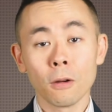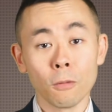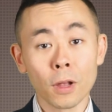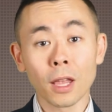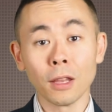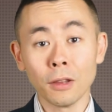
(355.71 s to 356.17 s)

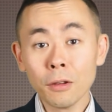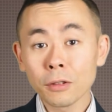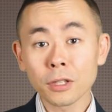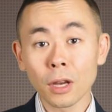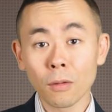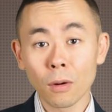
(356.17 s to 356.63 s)
we can
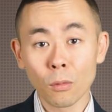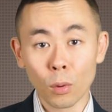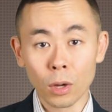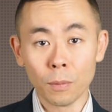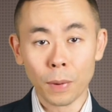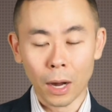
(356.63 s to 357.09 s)
use our
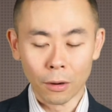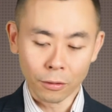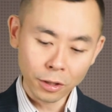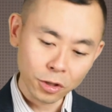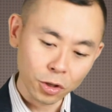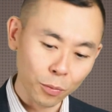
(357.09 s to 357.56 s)

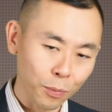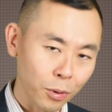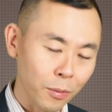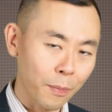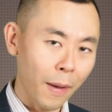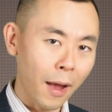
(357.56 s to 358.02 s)
willpower to
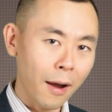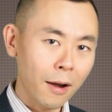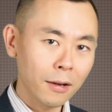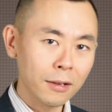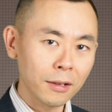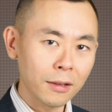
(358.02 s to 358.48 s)

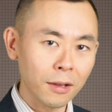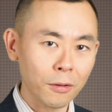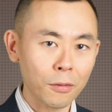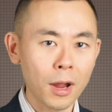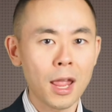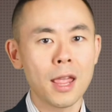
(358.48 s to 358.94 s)
prepare the
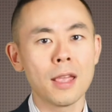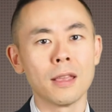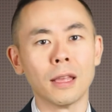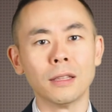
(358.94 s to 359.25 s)
terrain